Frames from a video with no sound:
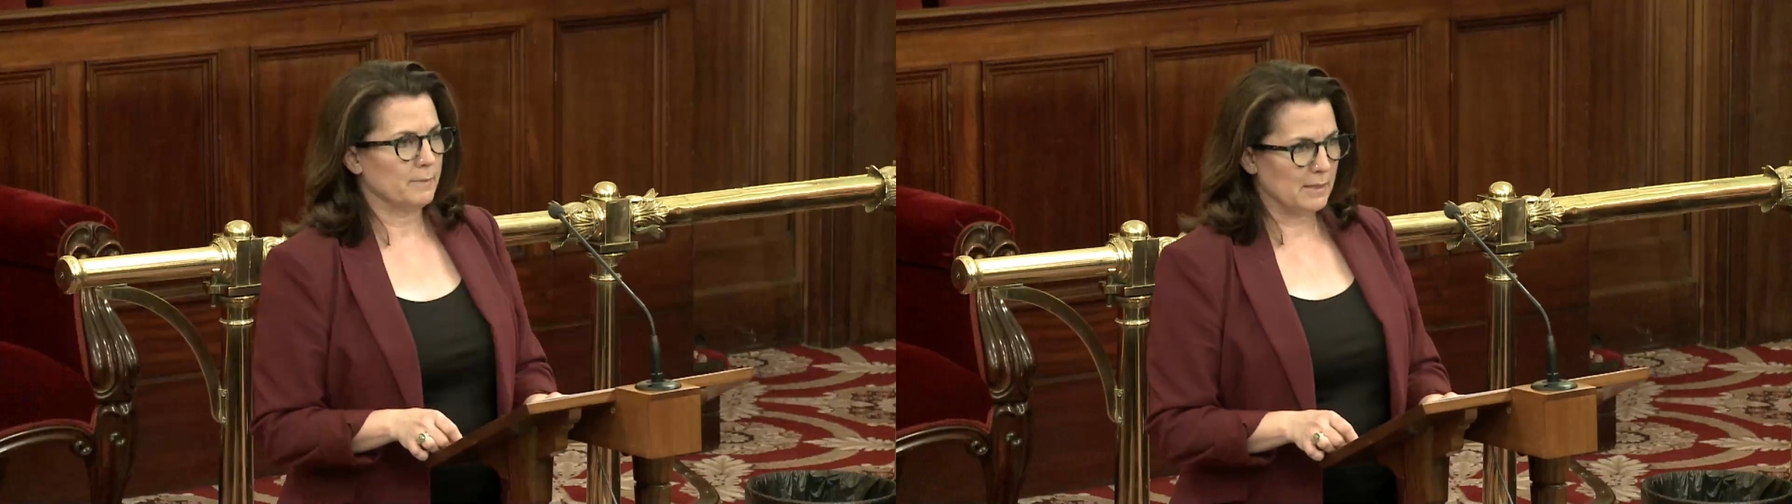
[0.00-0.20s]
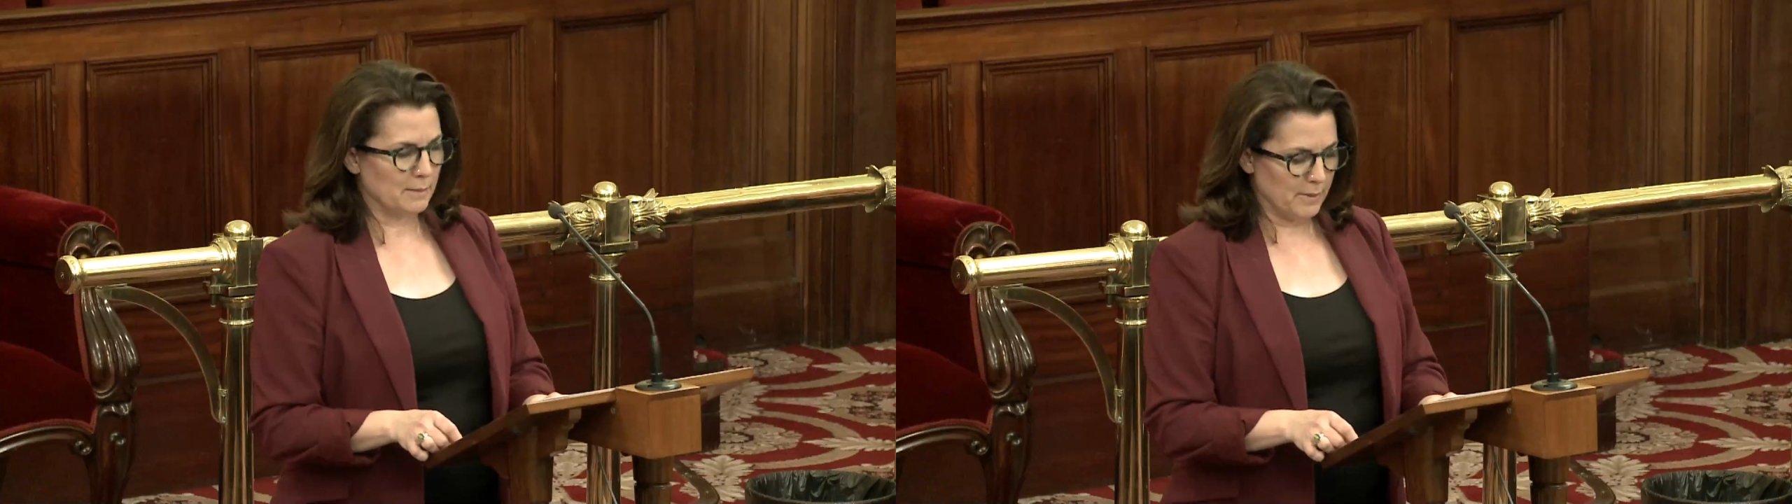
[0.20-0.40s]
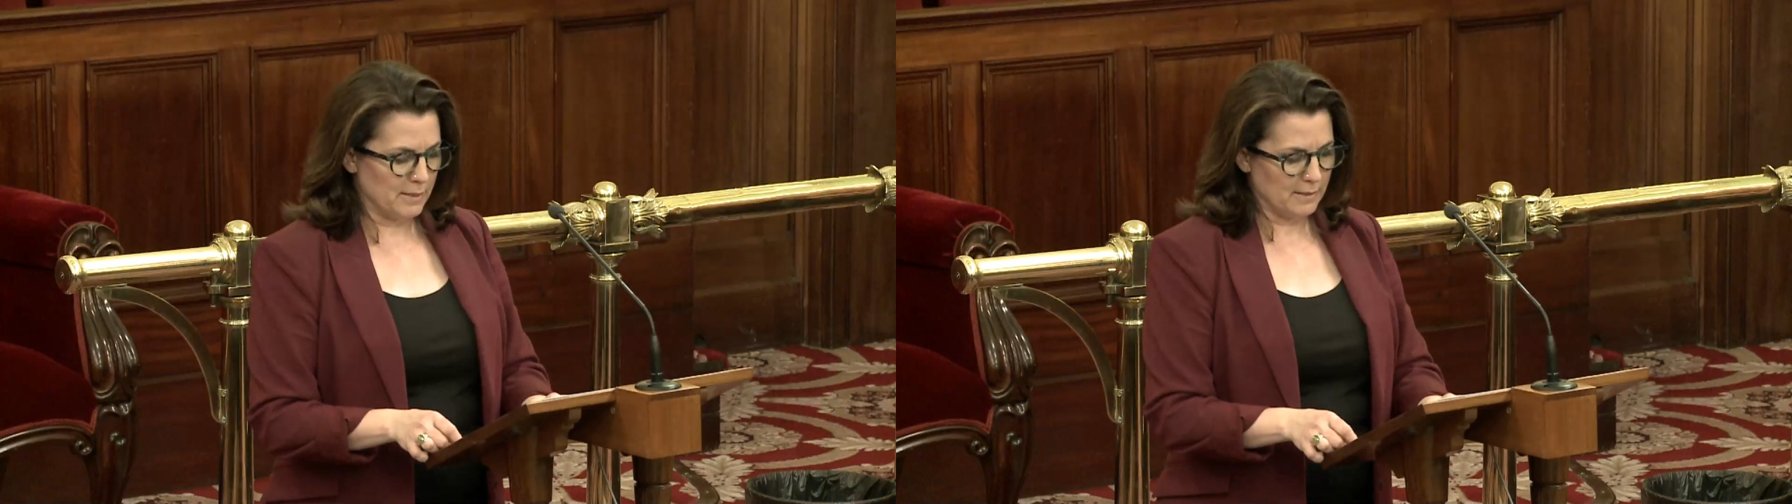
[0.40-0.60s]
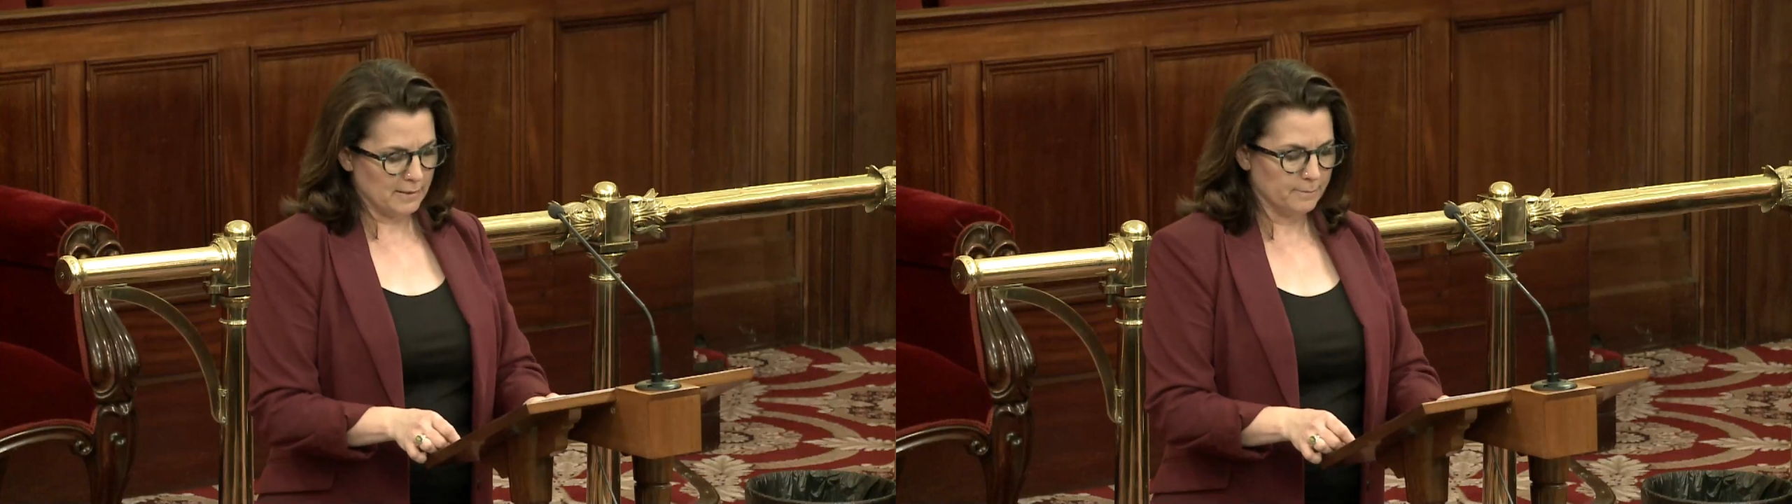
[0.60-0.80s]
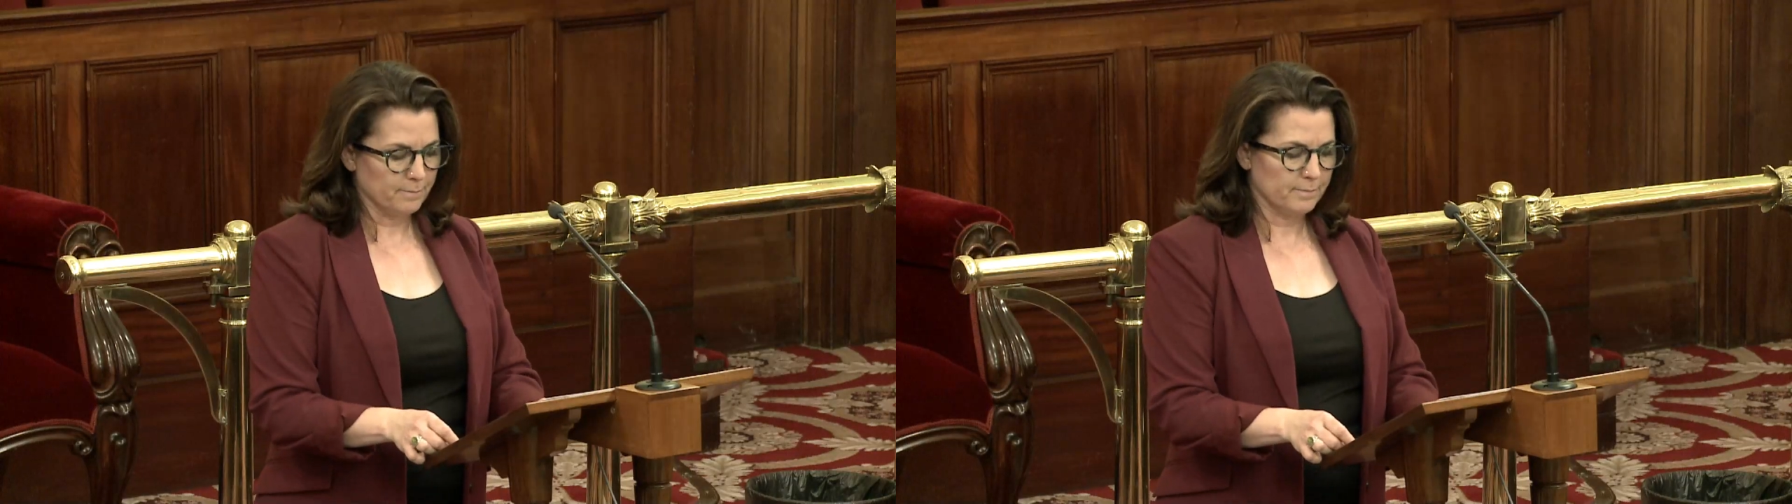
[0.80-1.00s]
Mr
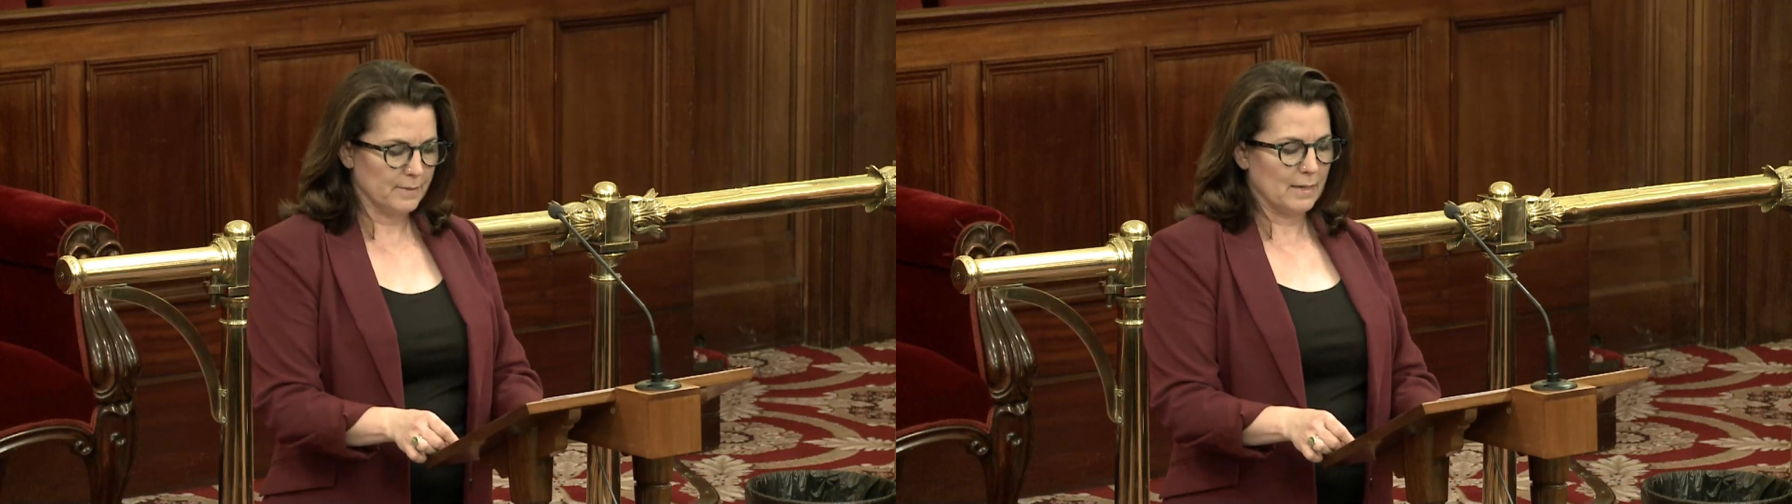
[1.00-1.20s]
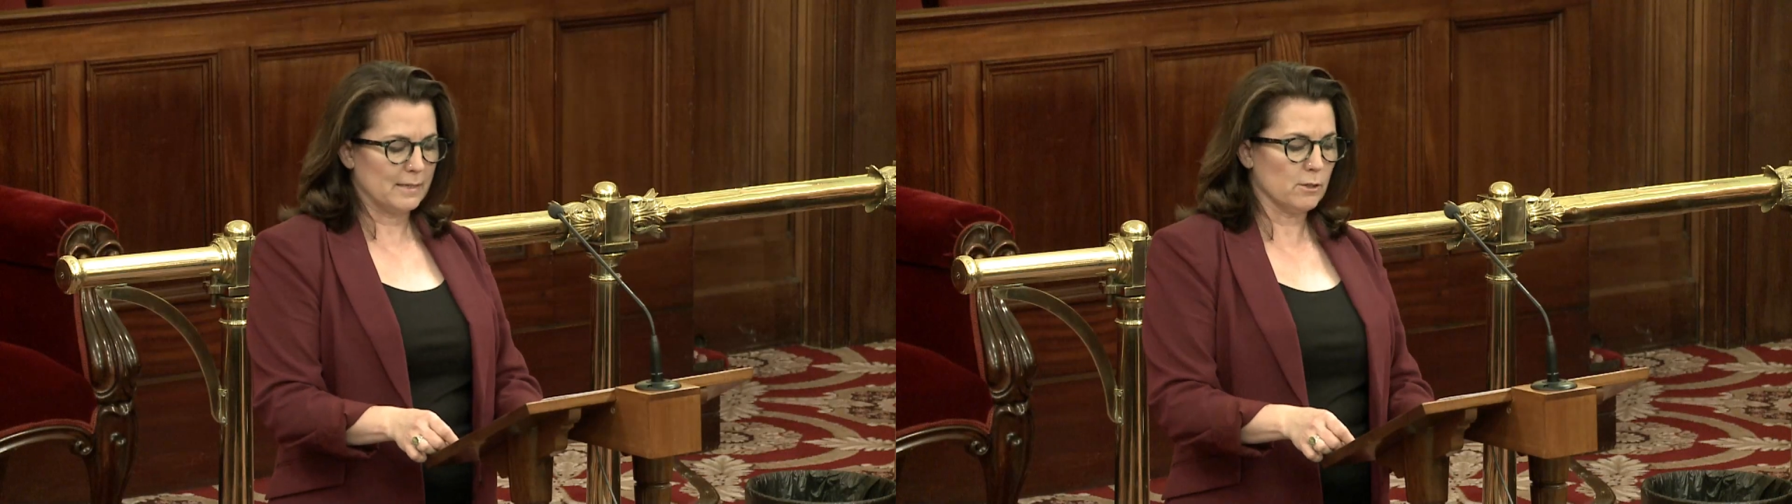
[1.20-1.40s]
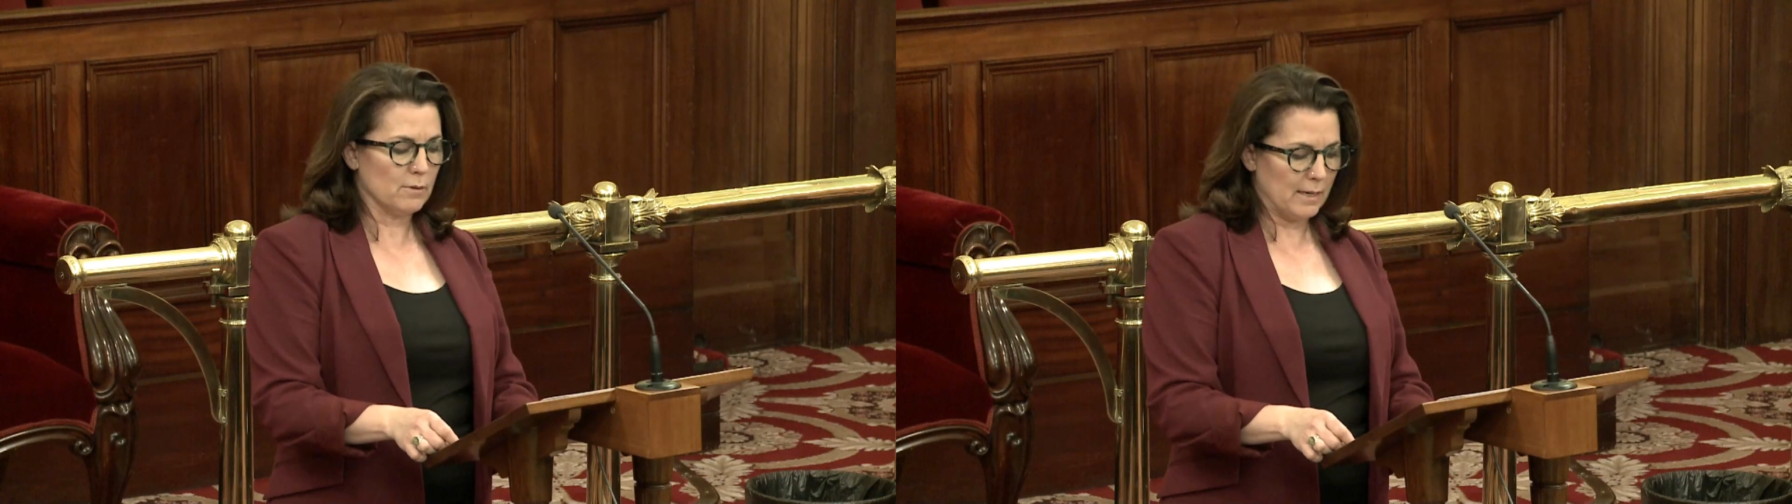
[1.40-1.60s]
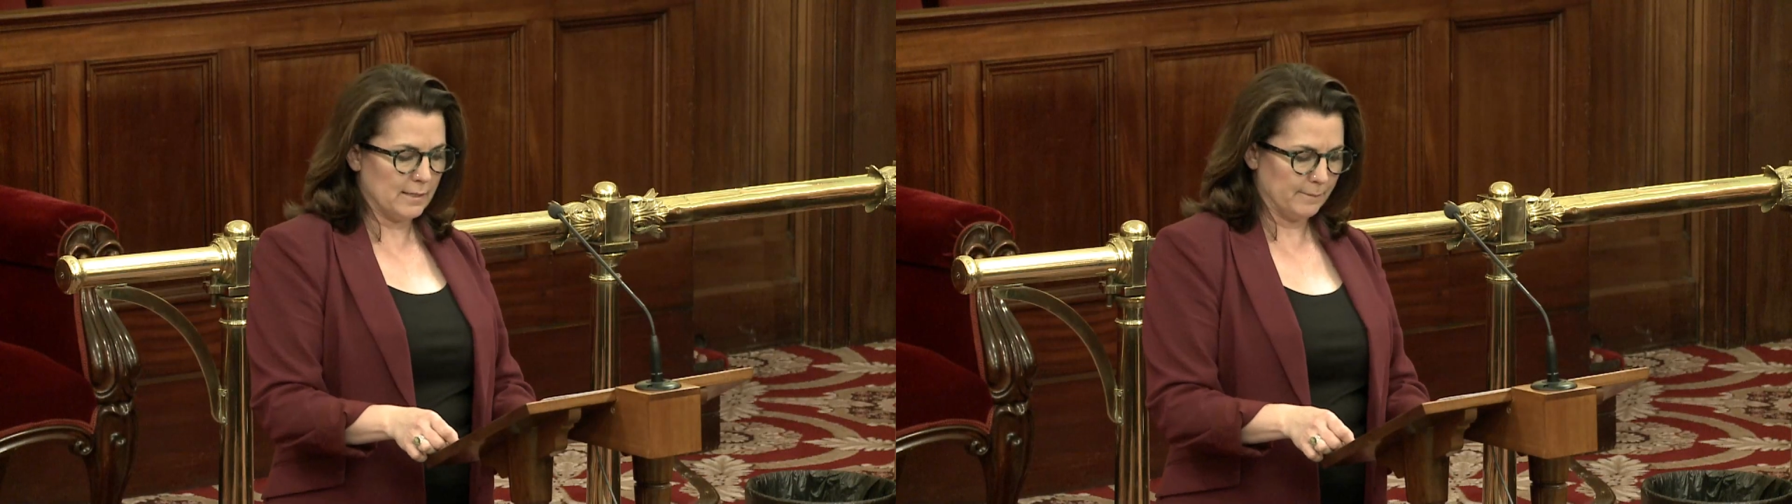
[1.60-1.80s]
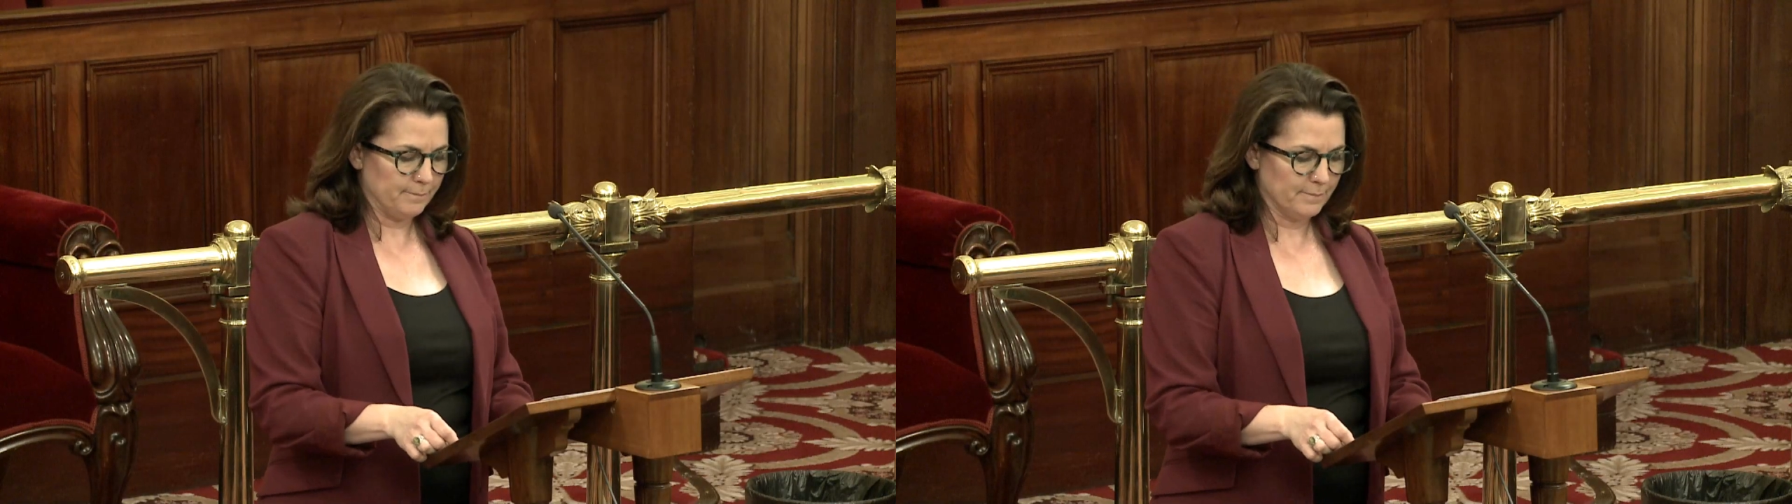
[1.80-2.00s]
President. Until later.